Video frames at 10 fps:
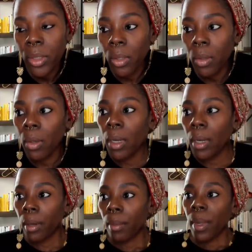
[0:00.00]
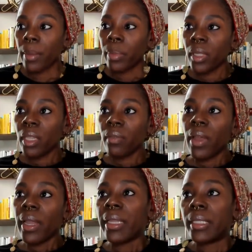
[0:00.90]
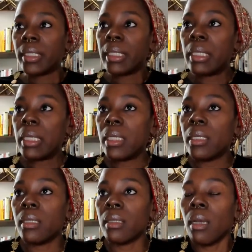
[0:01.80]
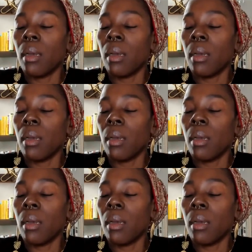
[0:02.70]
So I believe I did this